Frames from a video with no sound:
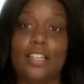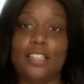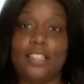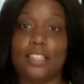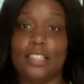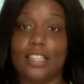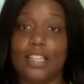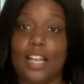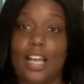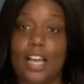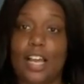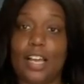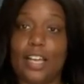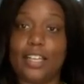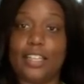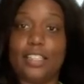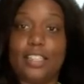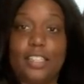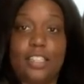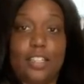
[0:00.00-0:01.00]

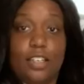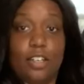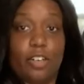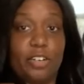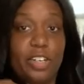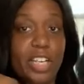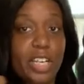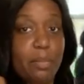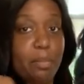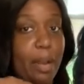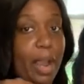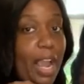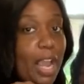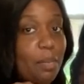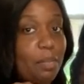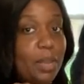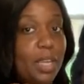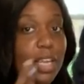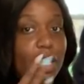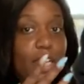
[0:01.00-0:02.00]
Like, the green
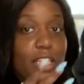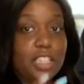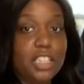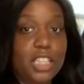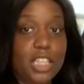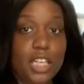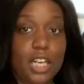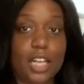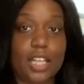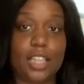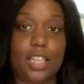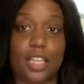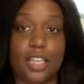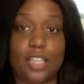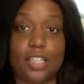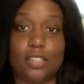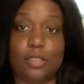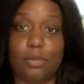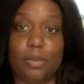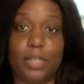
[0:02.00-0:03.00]
piping and cheetah, I think,
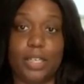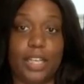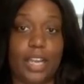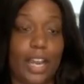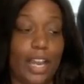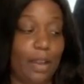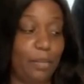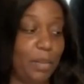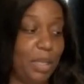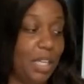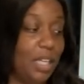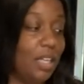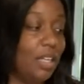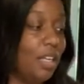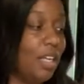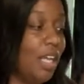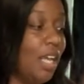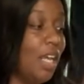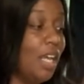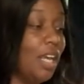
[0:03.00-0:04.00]
is what got me.
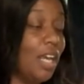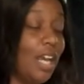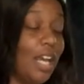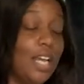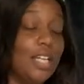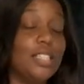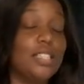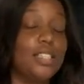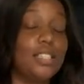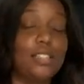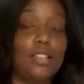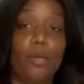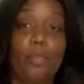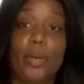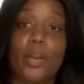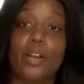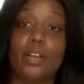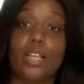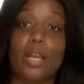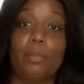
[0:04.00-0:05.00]
Because
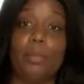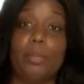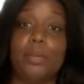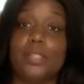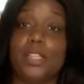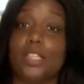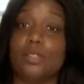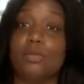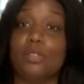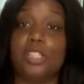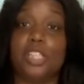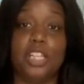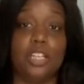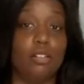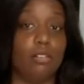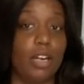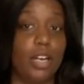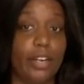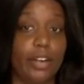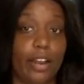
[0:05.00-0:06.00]
apparently I'm obsessed with cheetah
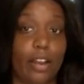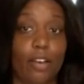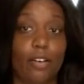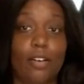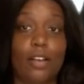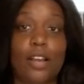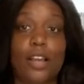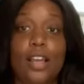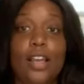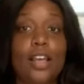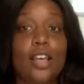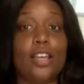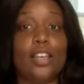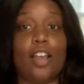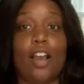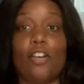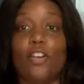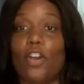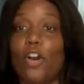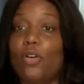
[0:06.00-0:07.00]
right now.
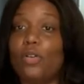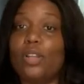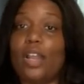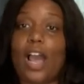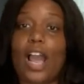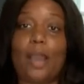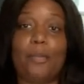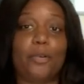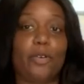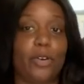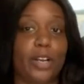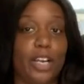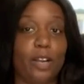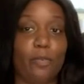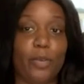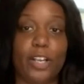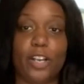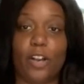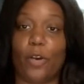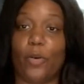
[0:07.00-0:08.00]
Y'all know lime green.
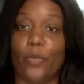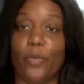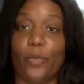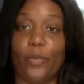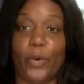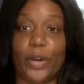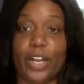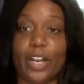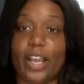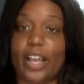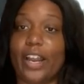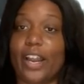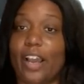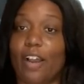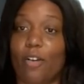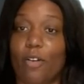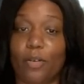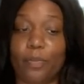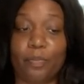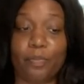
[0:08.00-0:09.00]
We gonna wear that
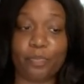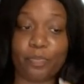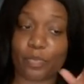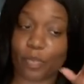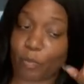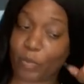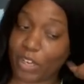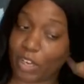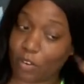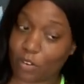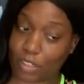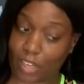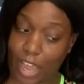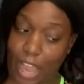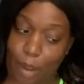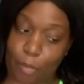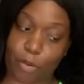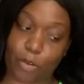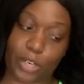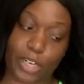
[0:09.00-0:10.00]
out. We gonna
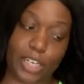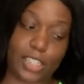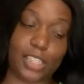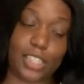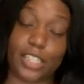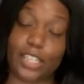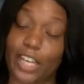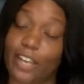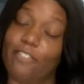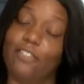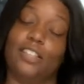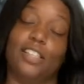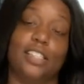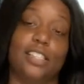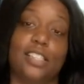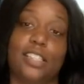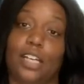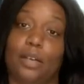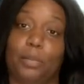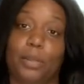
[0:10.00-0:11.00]
lime green it to death
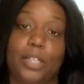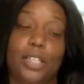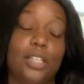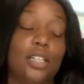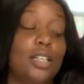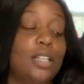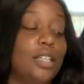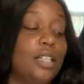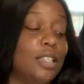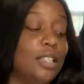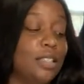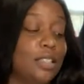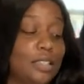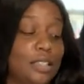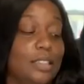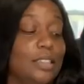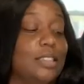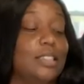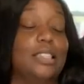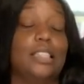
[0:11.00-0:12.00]
this summer.
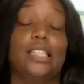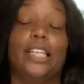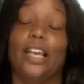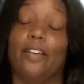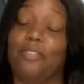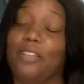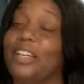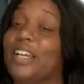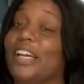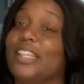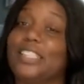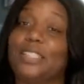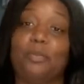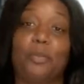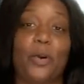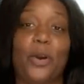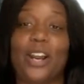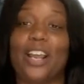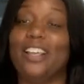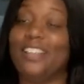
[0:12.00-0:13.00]
Definitely got some
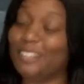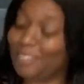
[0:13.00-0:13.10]
more